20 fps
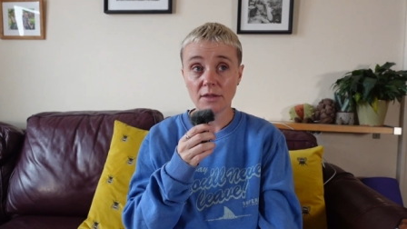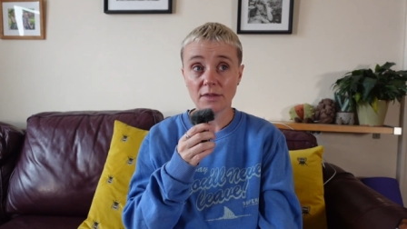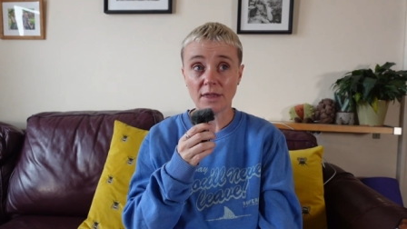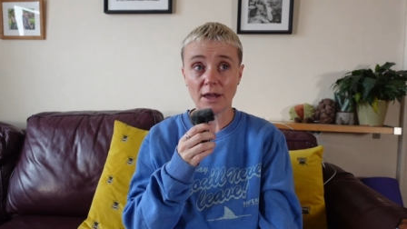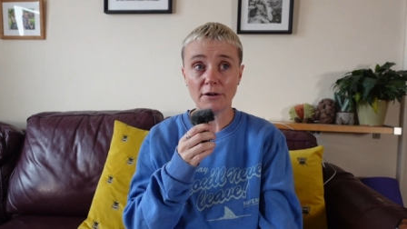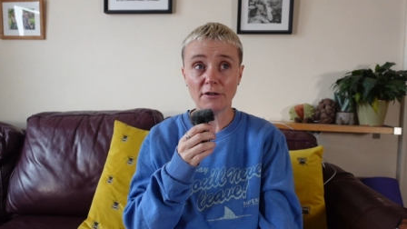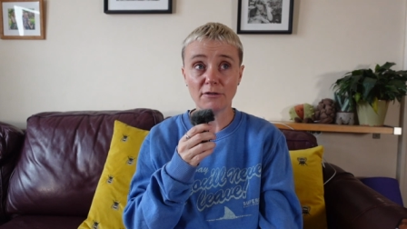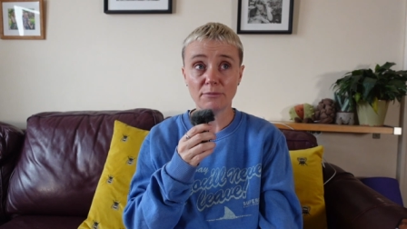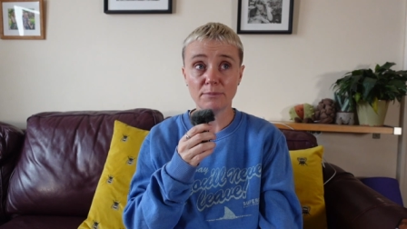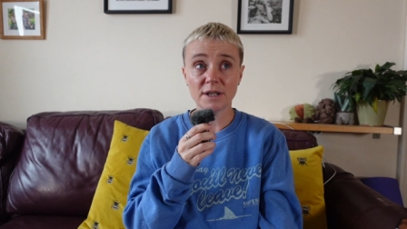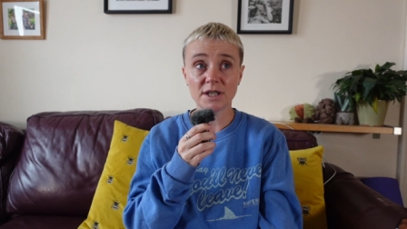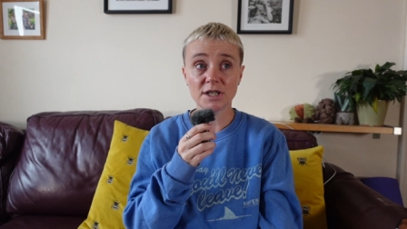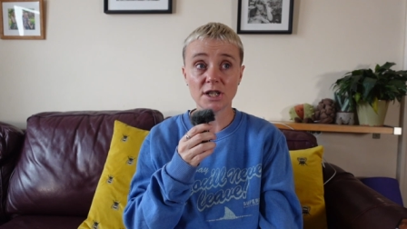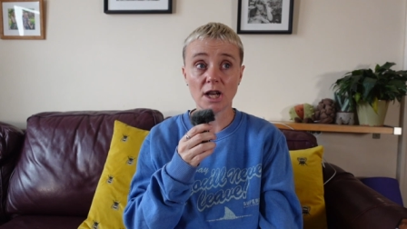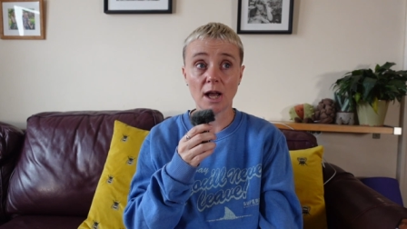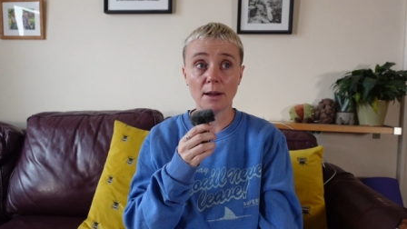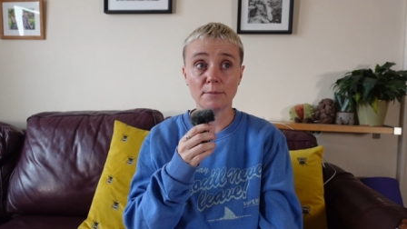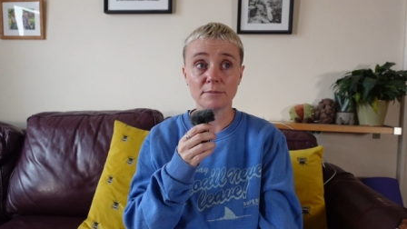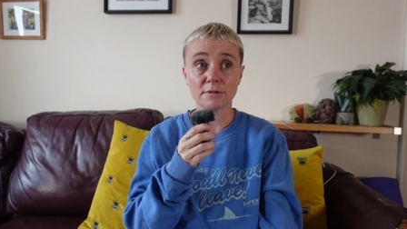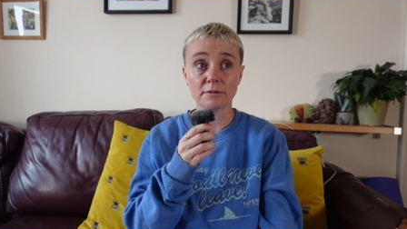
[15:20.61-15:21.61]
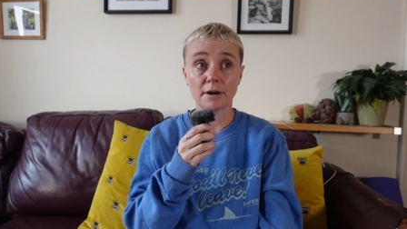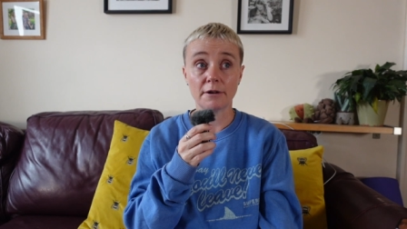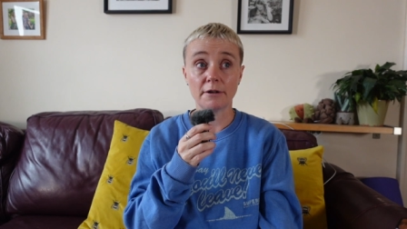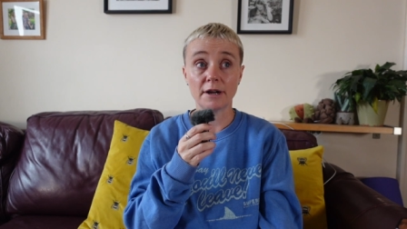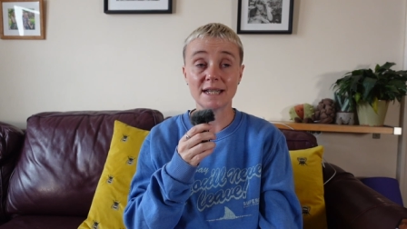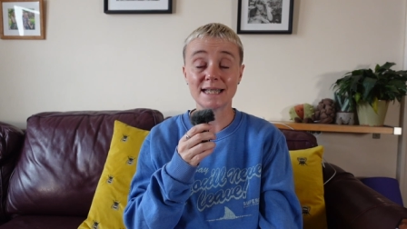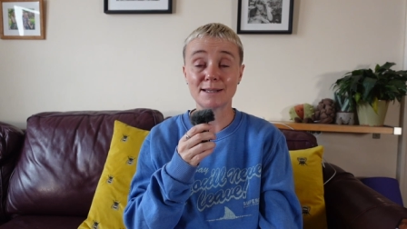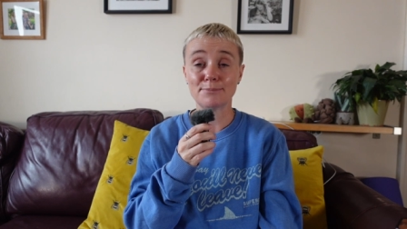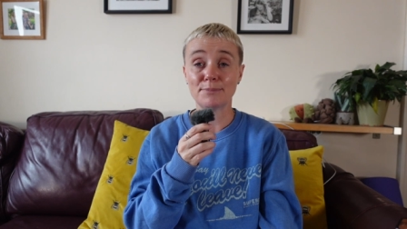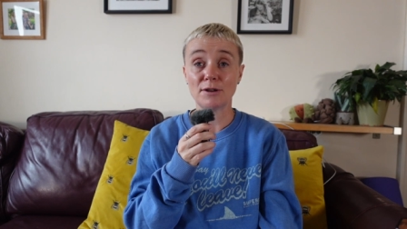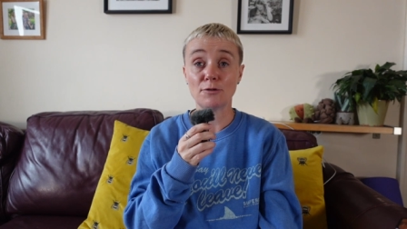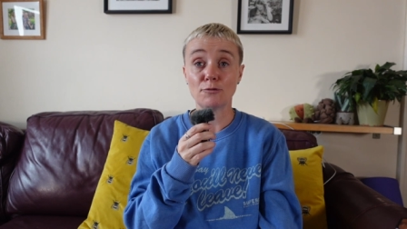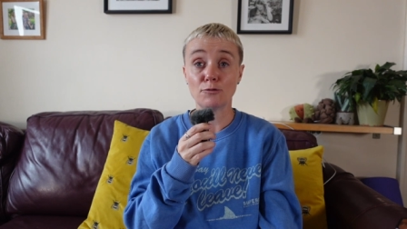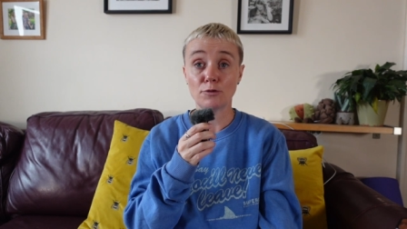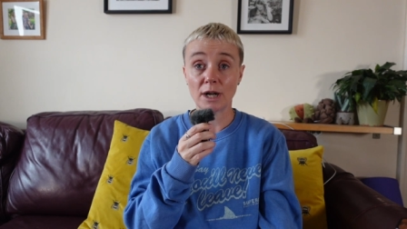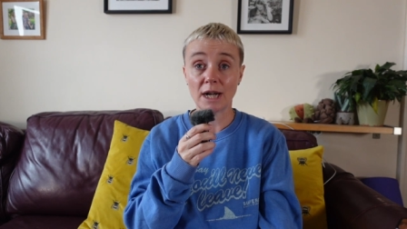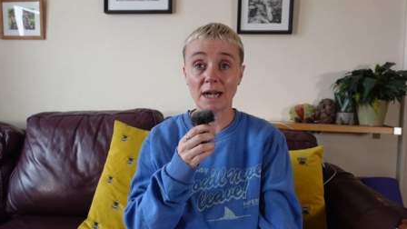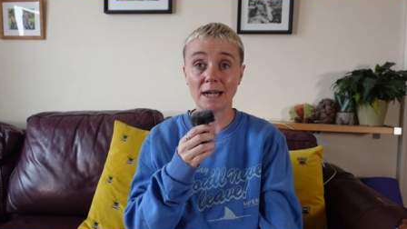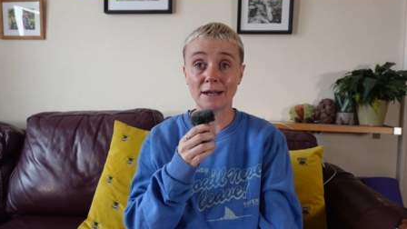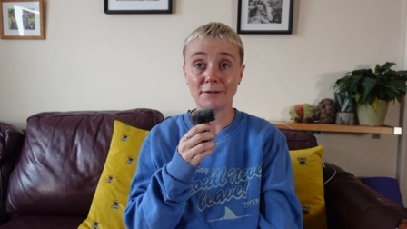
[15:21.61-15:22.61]
There have been times where it has been
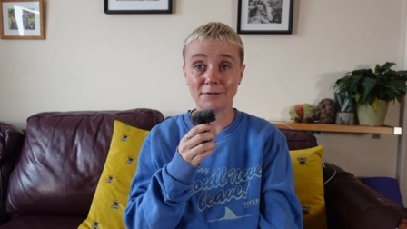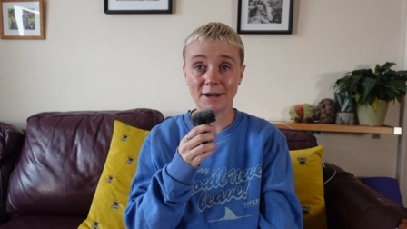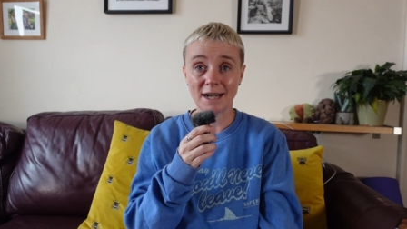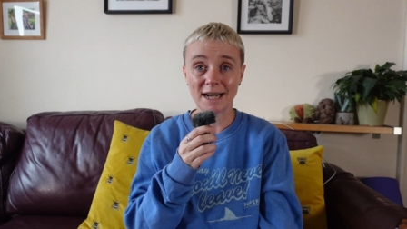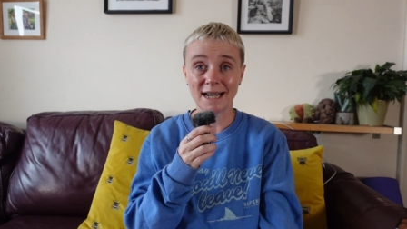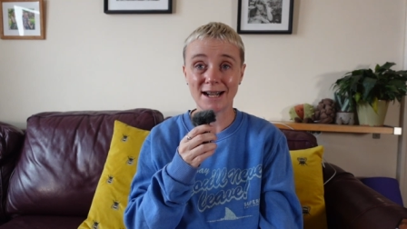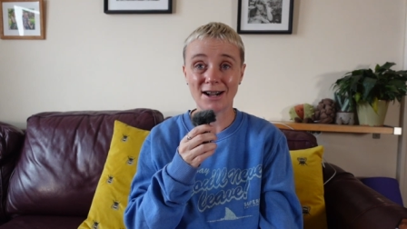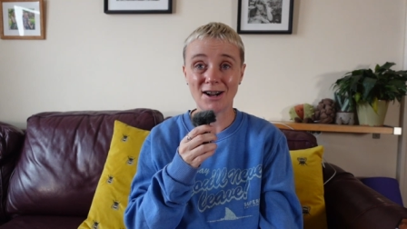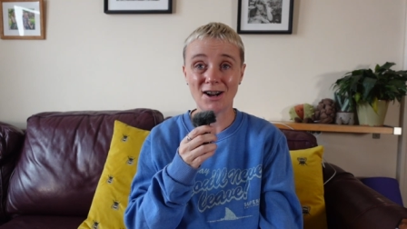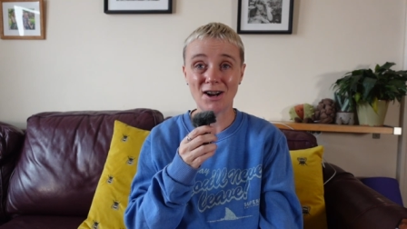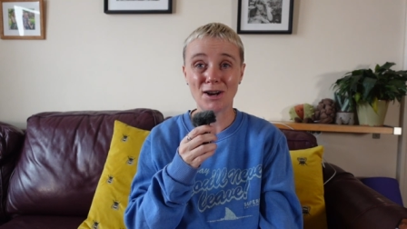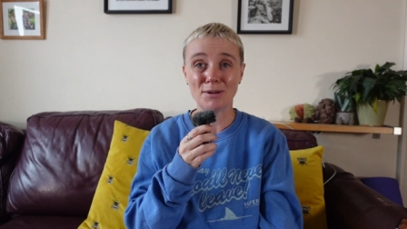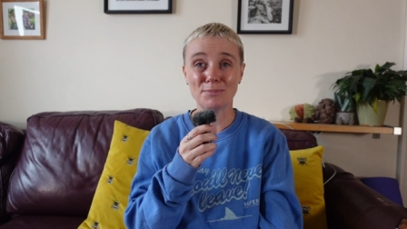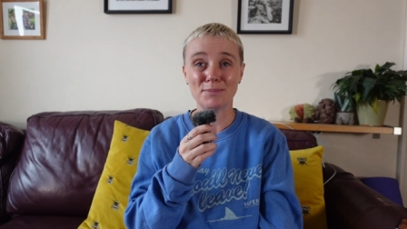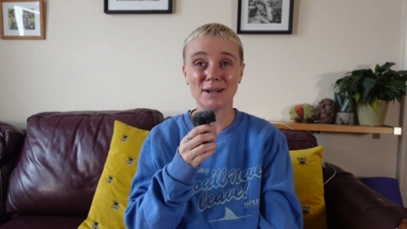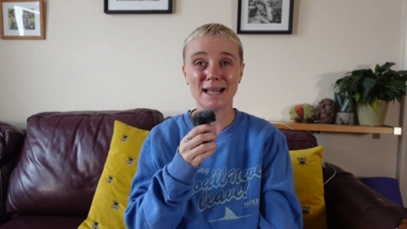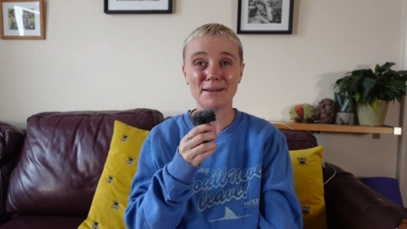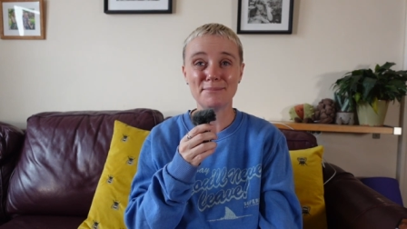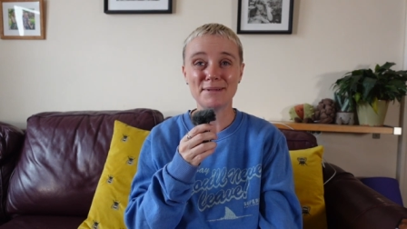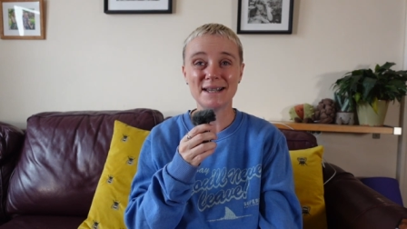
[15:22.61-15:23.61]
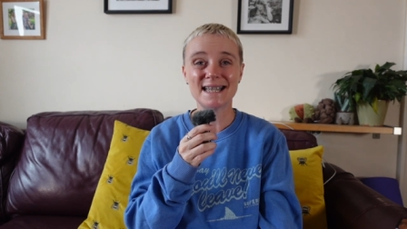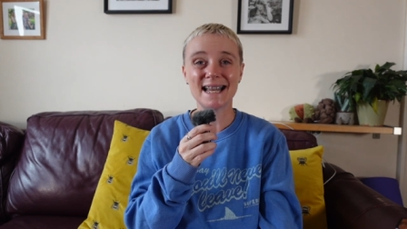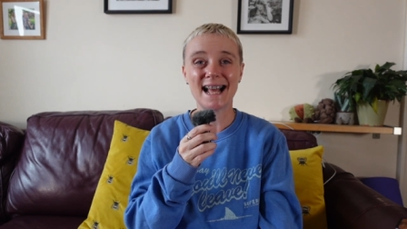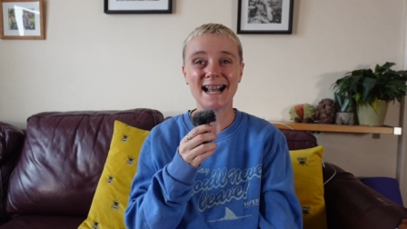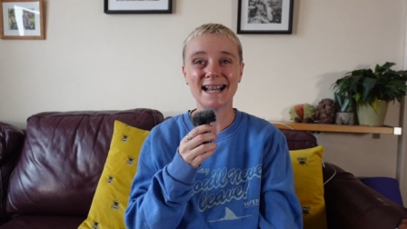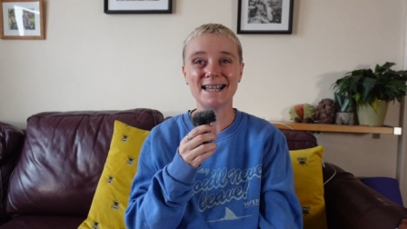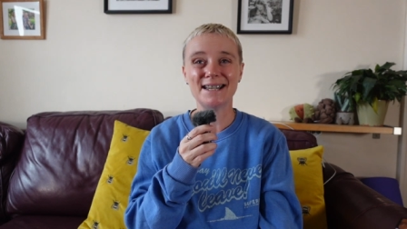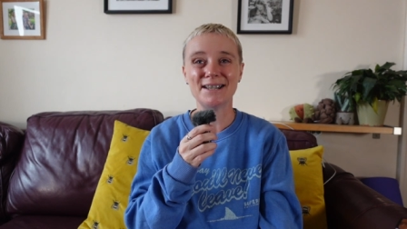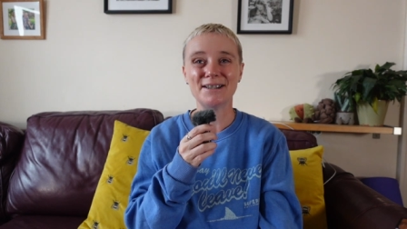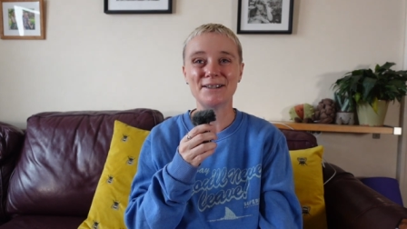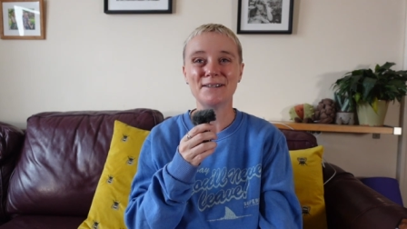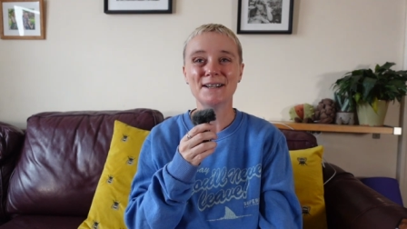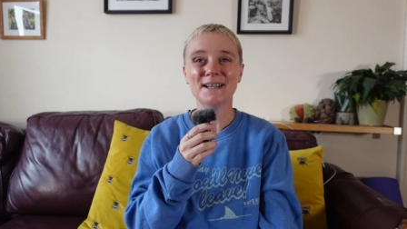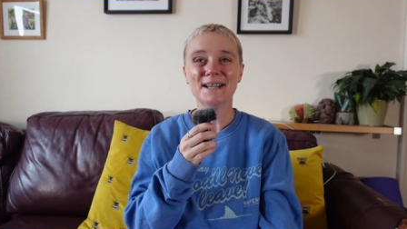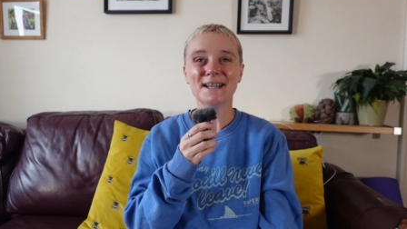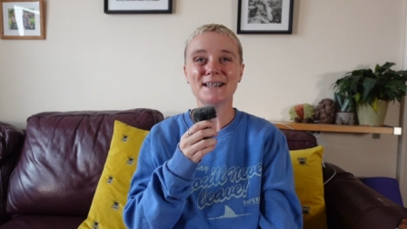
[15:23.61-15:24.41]
really, really hard, but let me tell you,